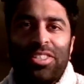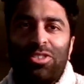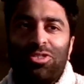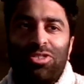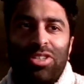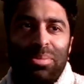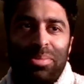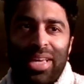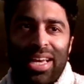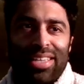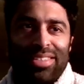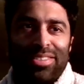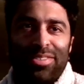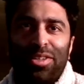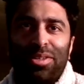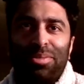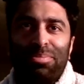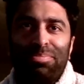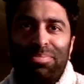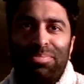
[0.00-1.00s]
is the dream guest,
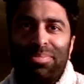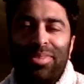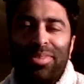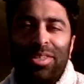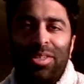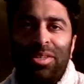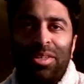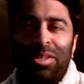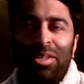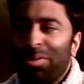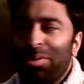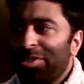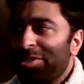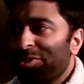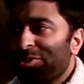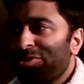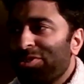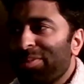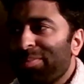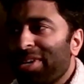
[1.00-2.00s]
Tom? Who is
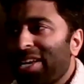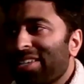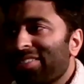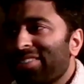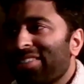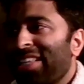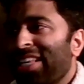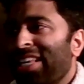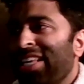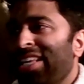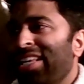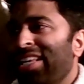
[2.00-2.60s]
your dream guest?